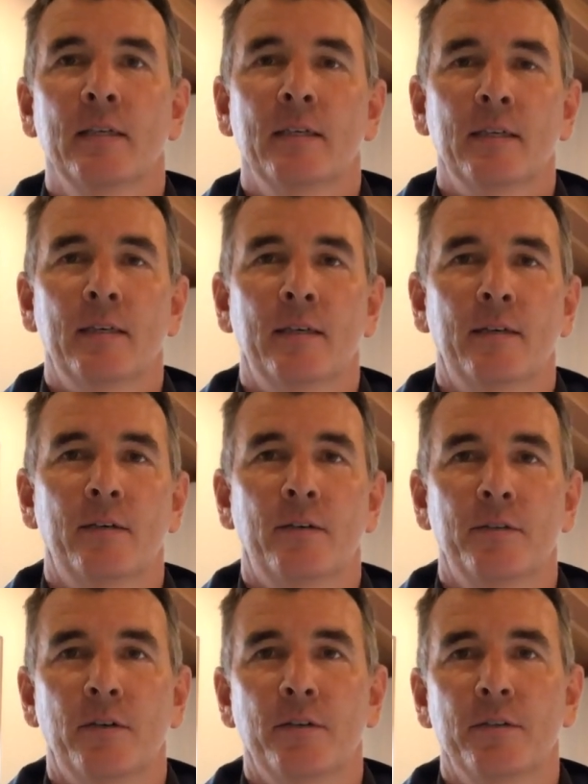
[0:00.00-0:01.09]

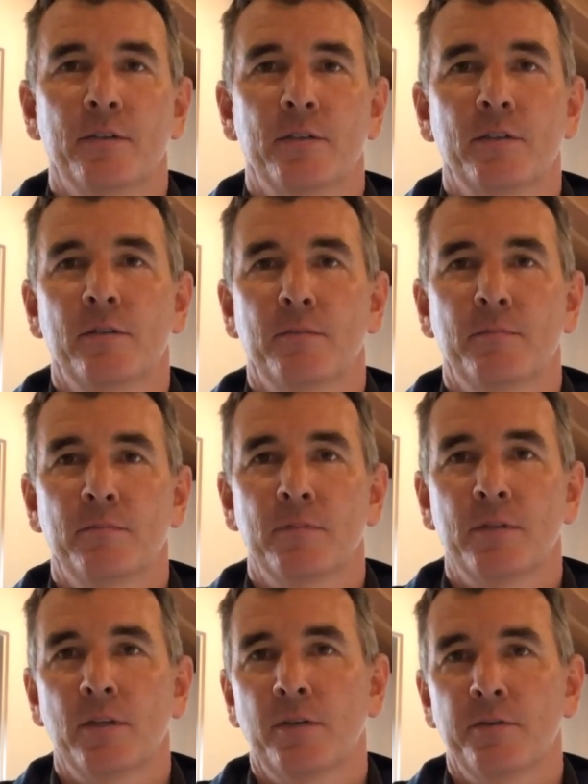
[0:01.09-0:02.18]
on the system.
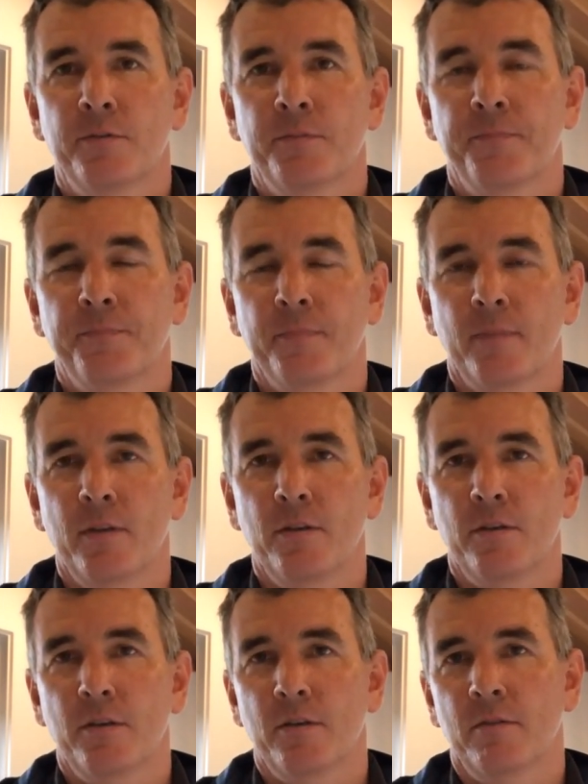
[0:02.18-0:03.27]
So you
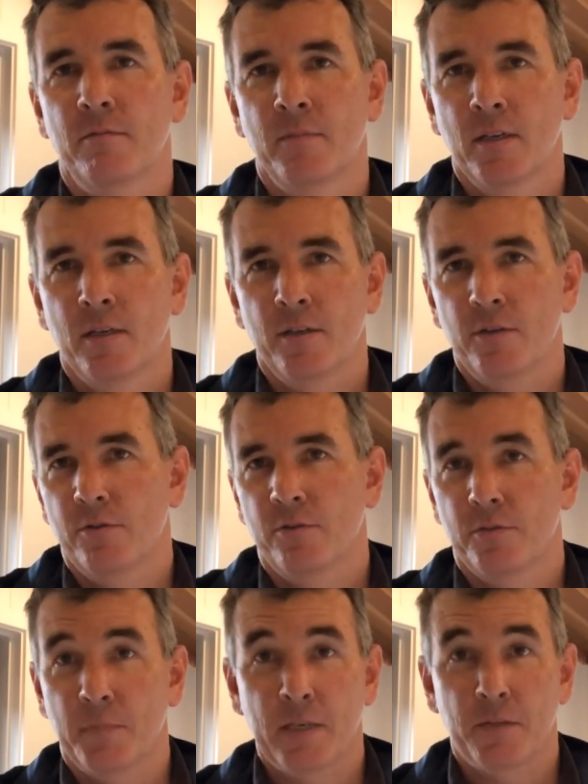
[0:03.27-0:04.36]
can use
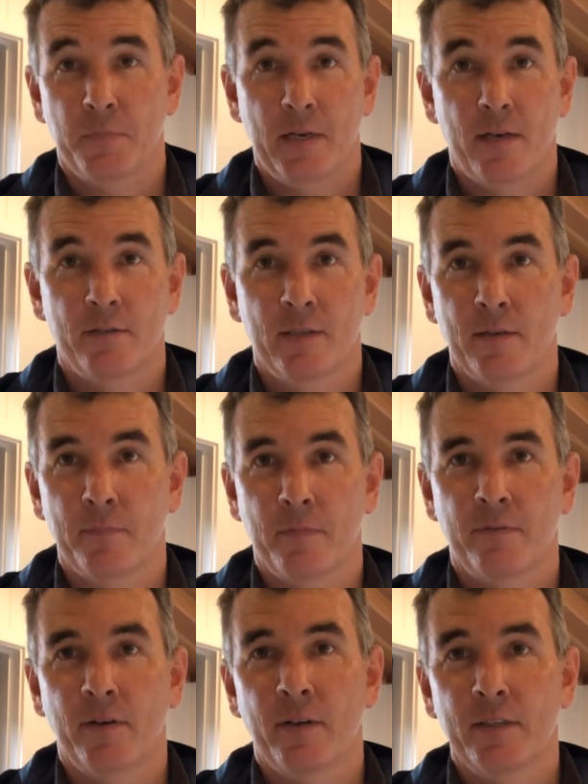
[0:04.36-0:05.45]
as much power as that
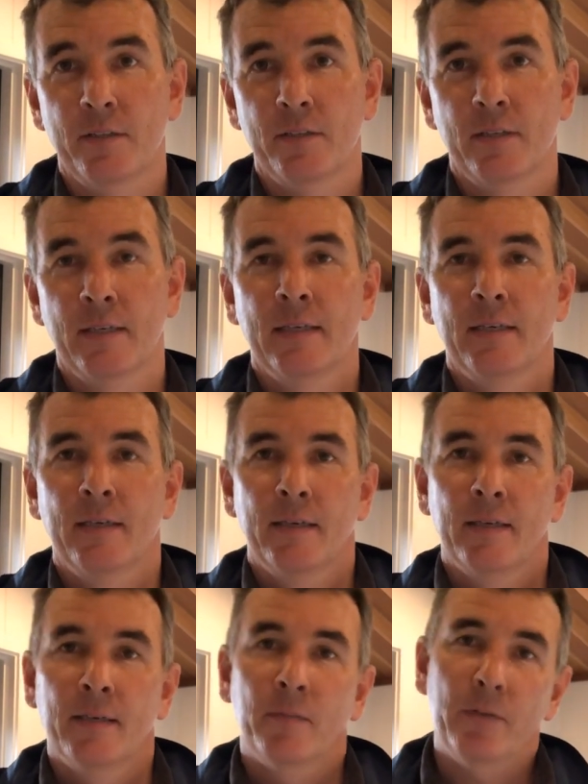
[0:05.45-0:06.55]
provides.
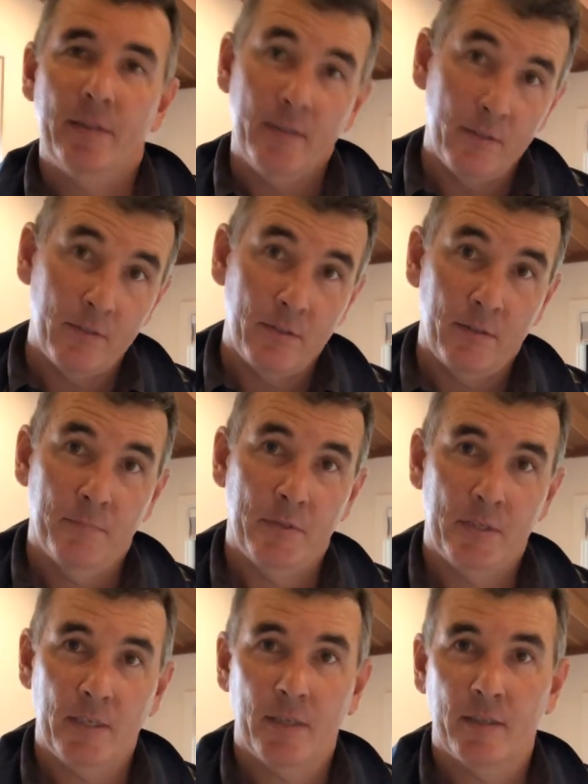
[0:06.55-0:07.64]
With this
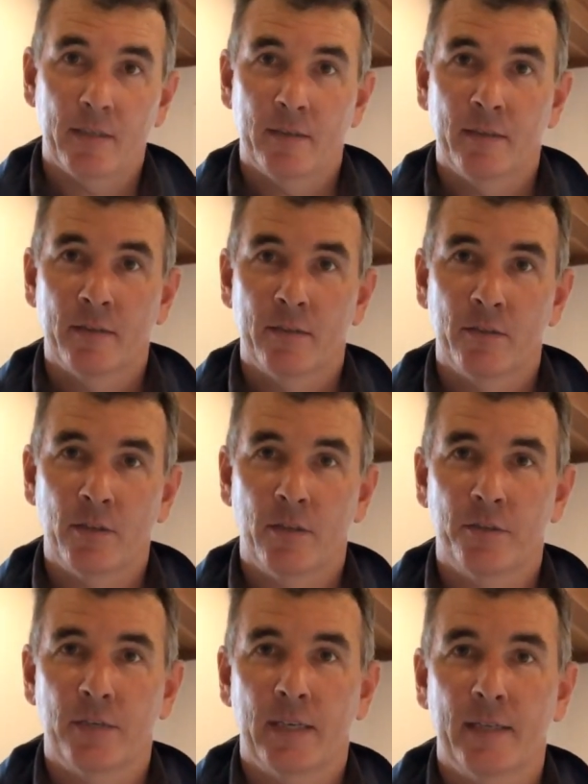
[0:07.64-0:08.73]
particular
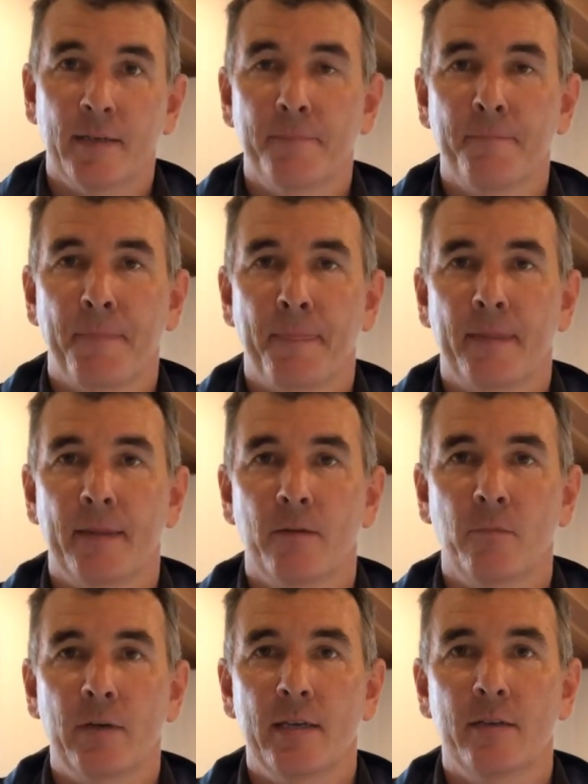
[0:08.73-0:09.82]
solar trailer,
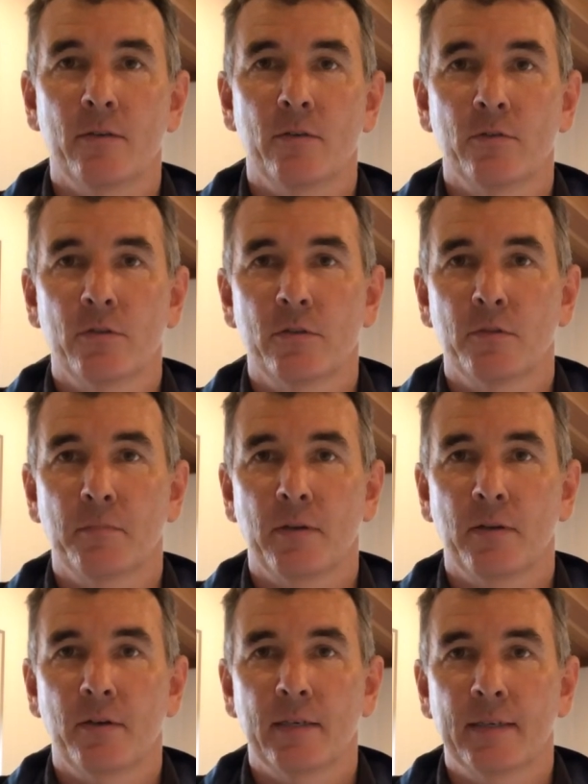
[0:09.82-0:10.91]
we also
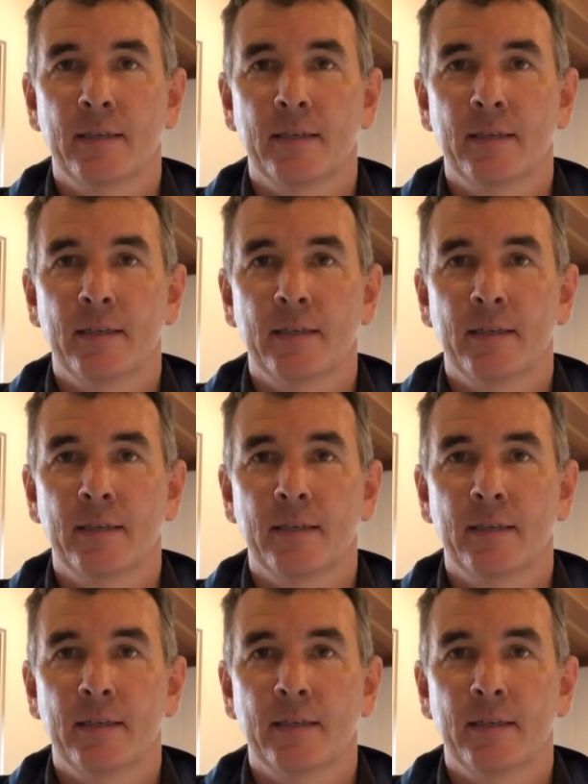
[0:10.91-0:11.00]
supply